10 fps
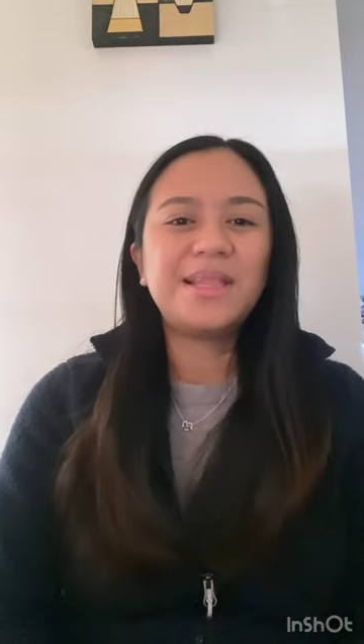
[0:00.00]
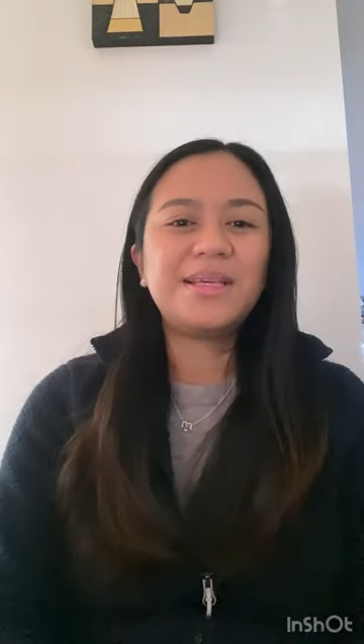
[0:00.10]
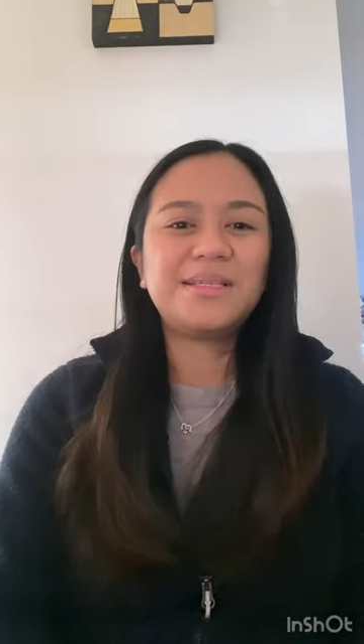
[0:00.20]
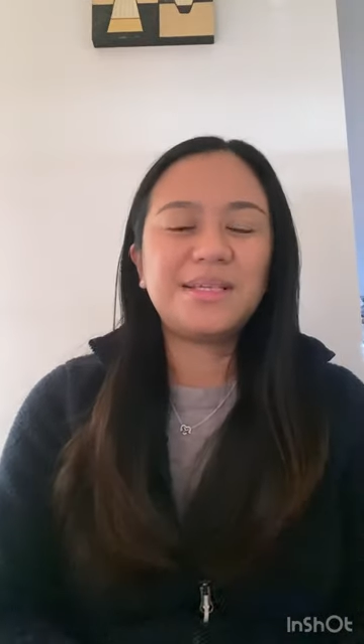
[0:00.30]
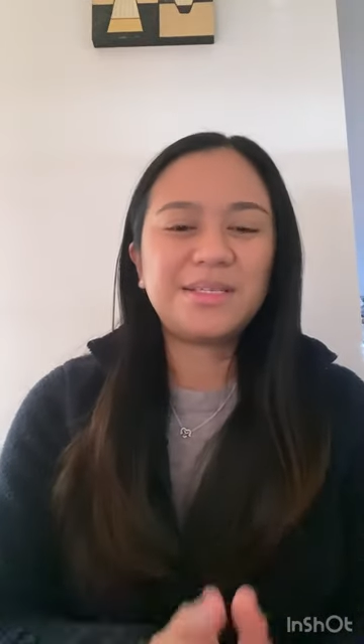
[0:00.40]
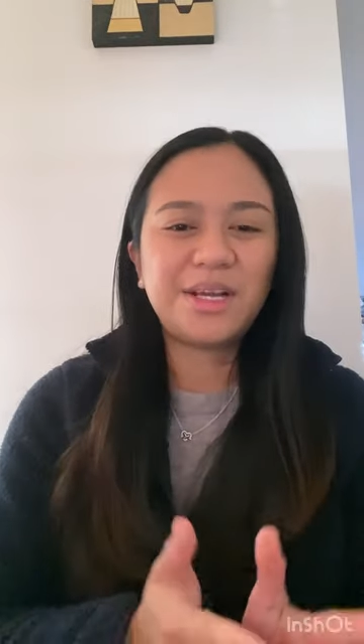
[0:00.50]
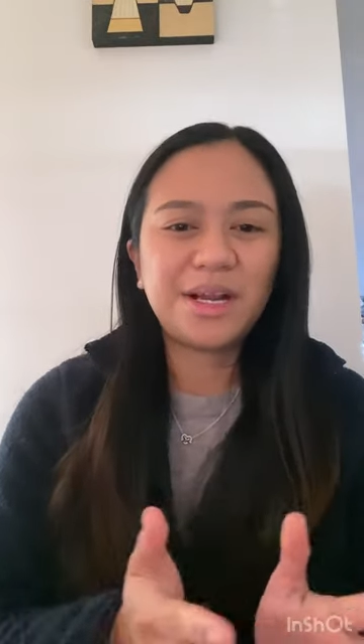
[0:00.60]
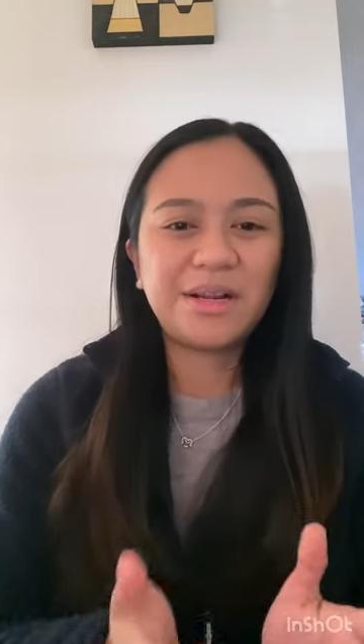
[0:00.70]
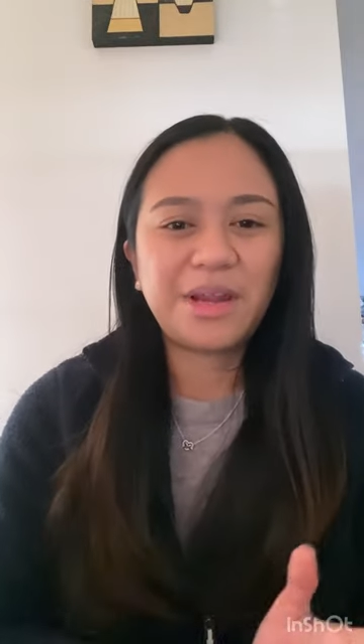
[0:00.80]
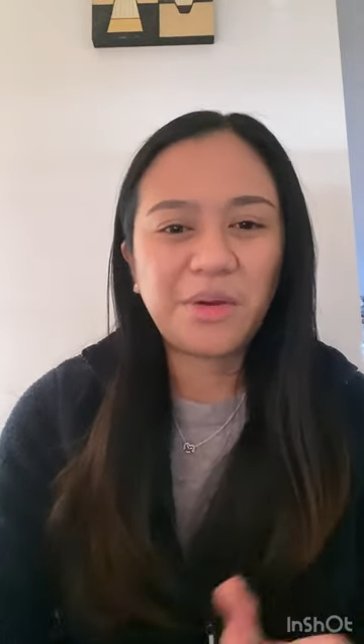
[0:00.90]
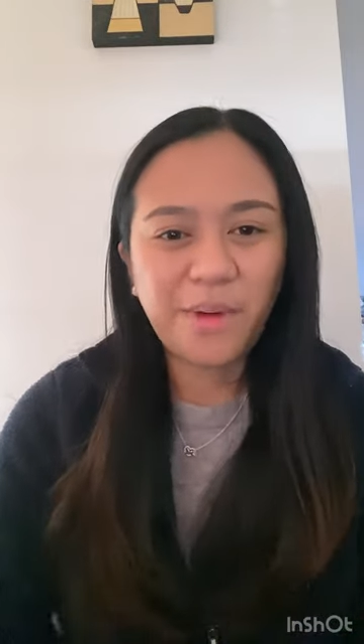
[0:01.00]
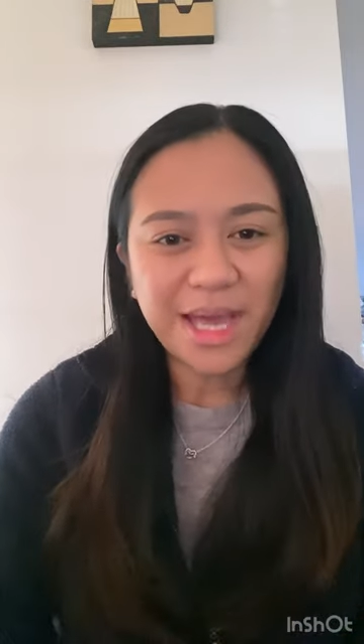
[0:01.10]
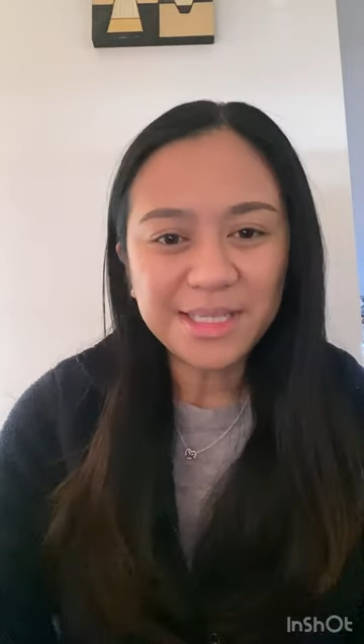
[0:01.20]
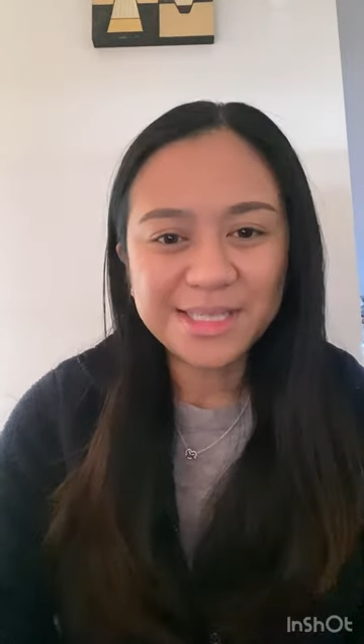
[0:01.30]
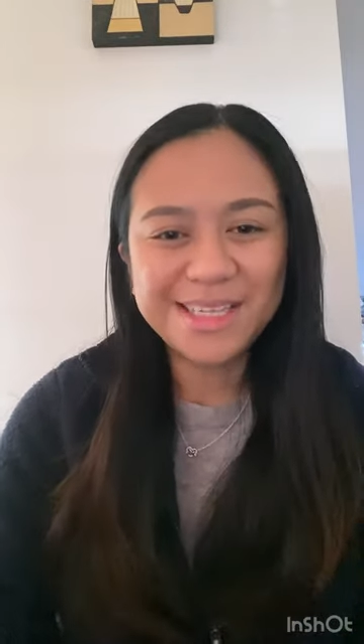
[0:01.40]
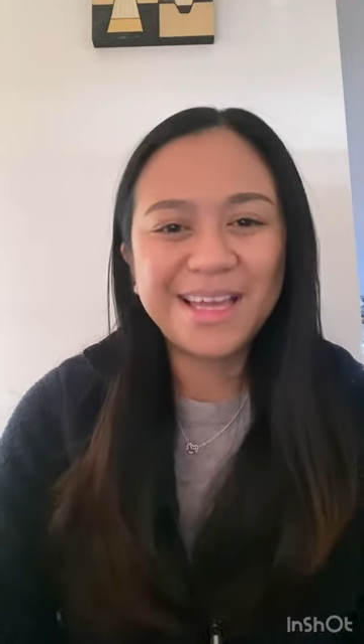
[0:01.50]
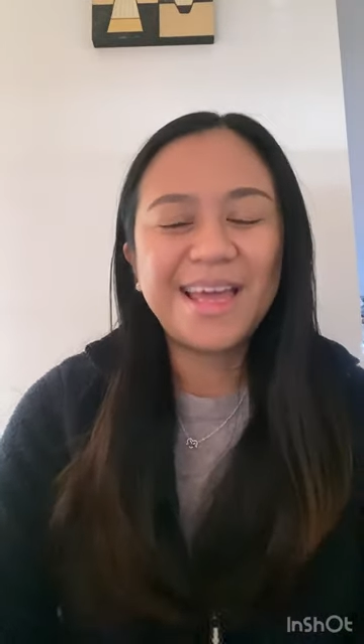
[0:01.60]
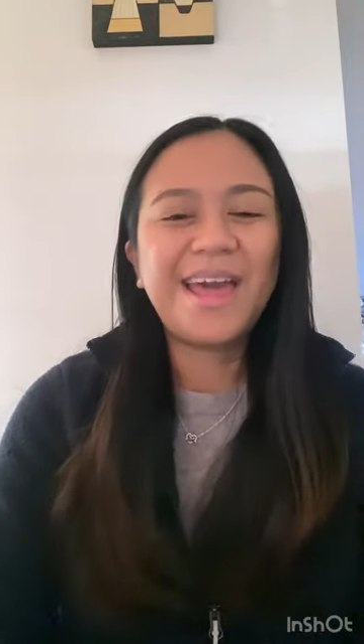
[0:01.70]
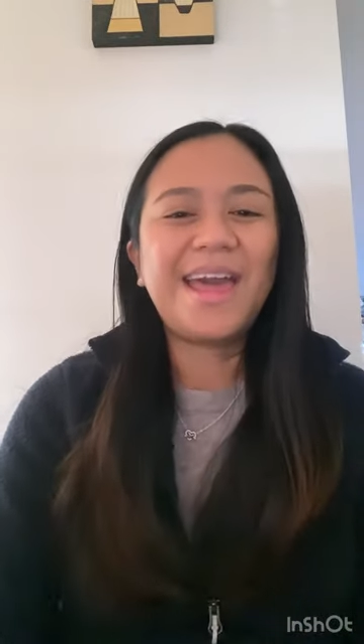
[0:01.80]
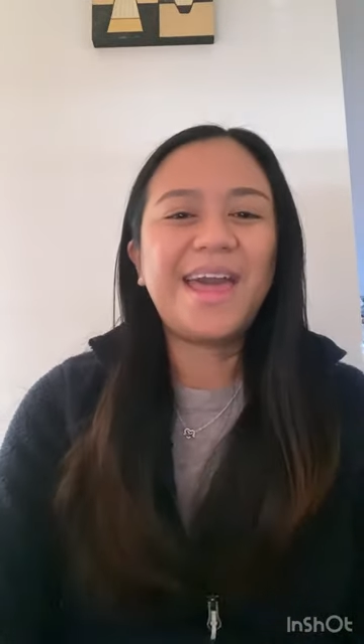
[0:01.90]
This is her request,
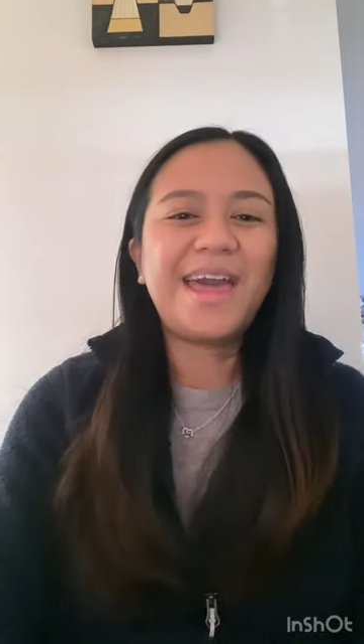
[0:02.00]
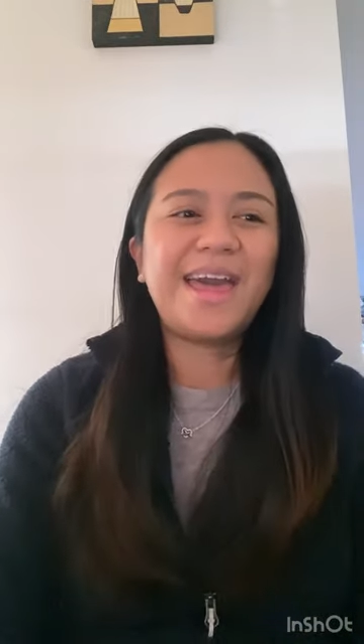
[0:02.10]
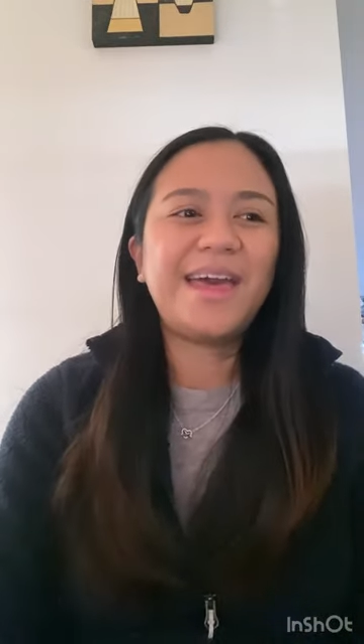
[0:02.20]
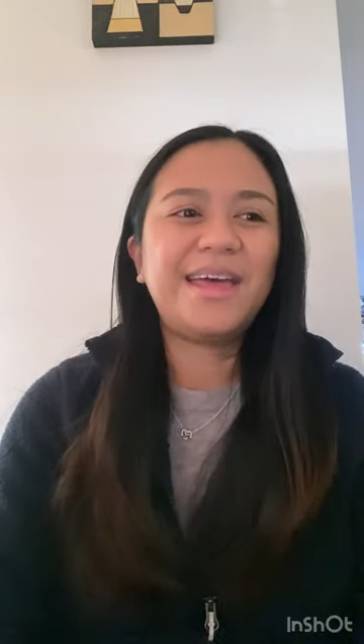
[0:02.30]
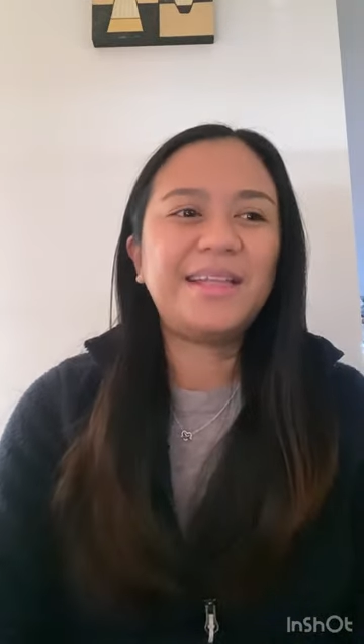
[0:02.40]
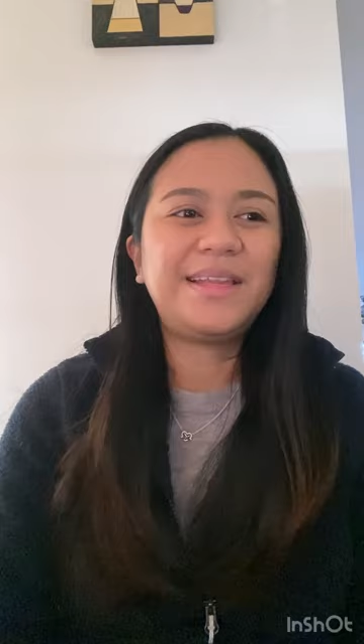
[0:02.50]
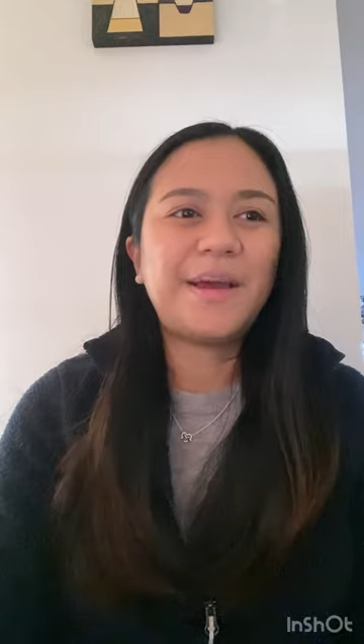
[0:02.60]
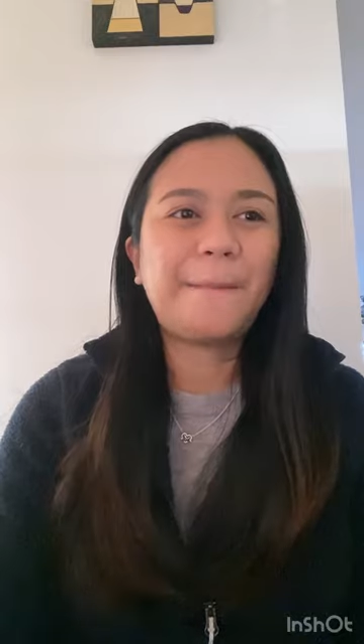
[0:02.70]
and